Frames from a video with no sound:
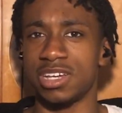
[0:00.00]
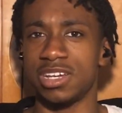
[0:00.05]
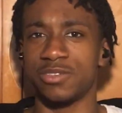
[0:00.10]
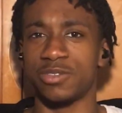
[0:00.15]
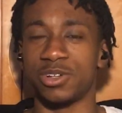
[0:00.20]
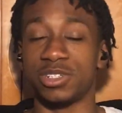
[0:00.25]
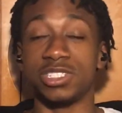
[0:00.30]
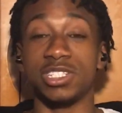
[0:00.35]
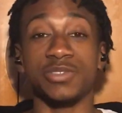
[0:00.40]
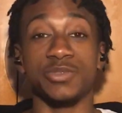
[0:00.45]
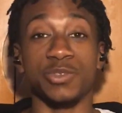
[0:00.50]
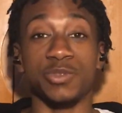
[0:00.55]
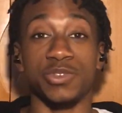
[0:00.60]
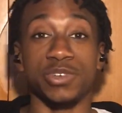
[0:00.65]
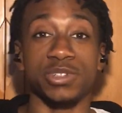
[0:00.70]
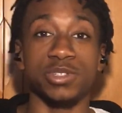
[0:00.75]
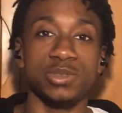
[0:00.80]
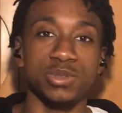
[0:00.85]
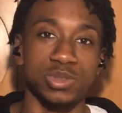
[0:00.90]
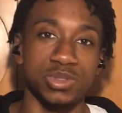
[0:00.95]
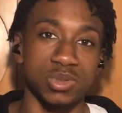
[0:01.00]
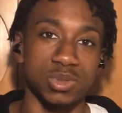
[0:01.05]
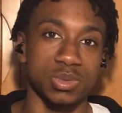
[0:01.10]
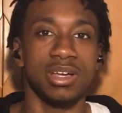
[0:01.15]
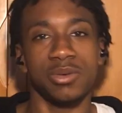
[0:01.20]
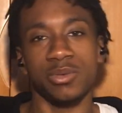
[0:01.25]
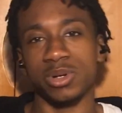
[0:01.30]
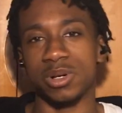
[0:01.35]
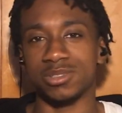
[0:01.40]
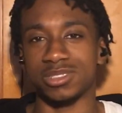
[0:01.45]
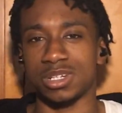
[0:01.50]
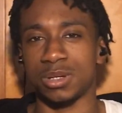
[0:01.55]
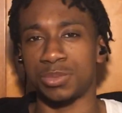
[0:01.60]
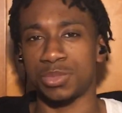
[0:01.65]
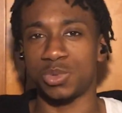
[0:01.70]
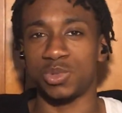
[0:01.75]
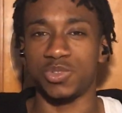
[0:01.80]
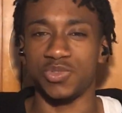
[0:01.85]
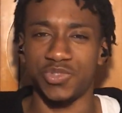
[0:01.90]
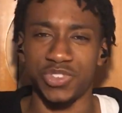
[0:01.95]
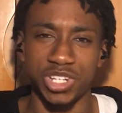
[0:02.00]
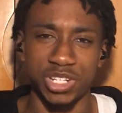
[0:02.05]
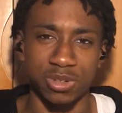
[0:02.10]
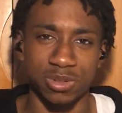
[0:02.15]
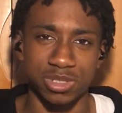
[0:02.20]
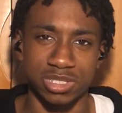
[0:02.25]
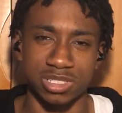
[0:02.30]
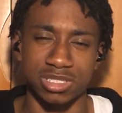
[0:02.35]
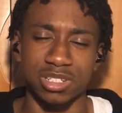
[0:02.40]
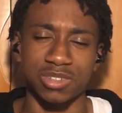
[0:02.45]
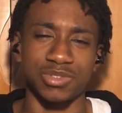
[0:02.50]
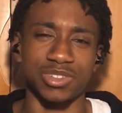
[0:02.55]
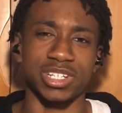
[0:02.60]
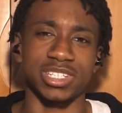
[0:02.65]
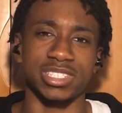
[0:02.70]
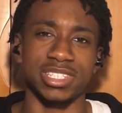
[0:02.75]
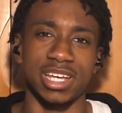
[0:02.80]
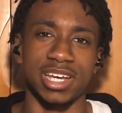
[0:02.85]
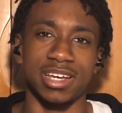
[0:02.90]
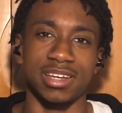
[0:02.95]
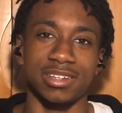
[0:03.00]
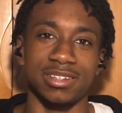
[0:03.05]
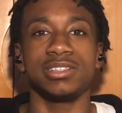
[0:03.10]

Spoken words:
for example, for YouTube, when I was uploading videos and stuff like that.